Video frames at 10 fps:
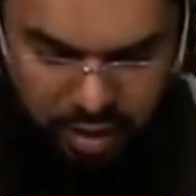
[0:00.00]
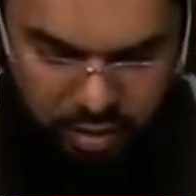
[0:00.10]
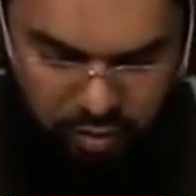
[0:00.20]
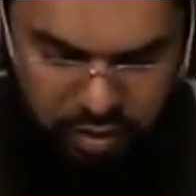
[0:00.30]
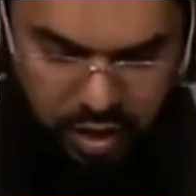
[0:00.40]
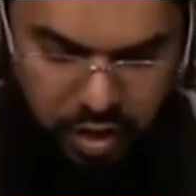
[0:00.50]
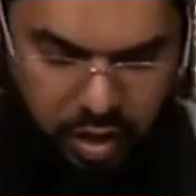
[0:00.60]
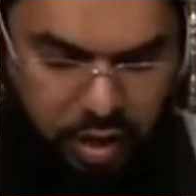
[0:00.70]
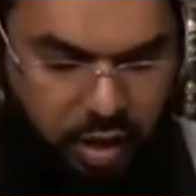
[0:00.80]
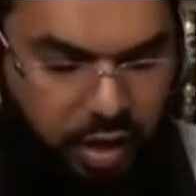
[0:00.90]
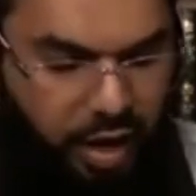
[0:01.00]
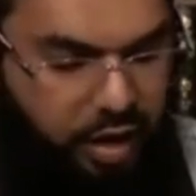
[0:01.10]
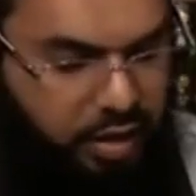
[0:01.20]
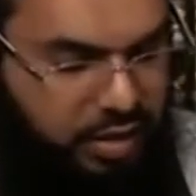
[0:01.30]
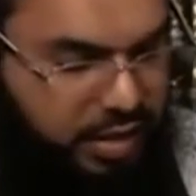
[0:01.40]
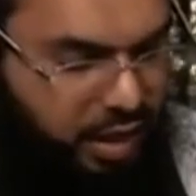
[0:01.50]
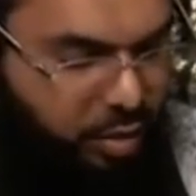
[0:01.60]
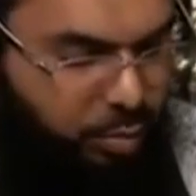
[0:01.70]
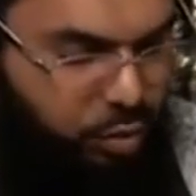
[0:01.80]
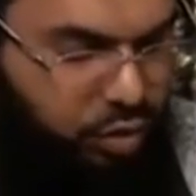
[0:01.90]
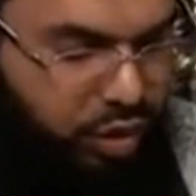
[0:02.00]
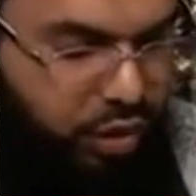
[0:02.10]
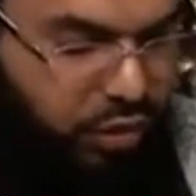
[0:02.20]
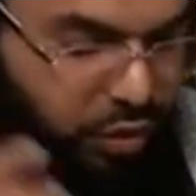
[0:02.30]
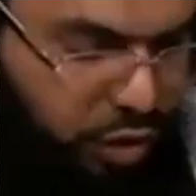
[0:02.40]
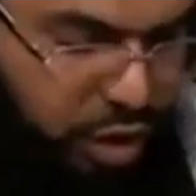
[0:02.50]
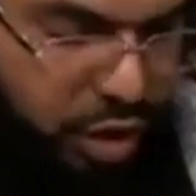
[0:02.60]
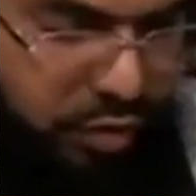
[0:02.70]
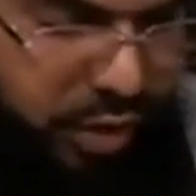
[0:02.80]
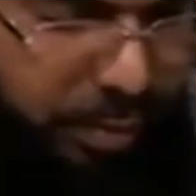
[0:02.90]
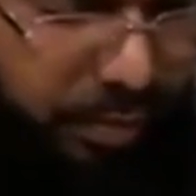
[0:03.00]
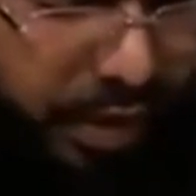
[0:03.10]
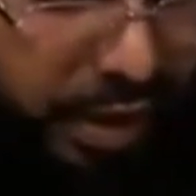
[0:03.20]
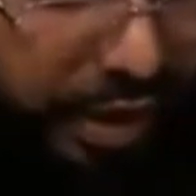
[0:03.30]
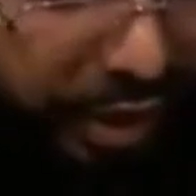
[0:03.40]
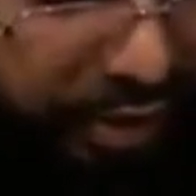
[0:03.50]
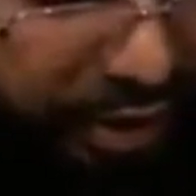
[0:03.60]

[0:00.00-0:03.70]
tidings of Jannah. And it is said more than 30 of them. And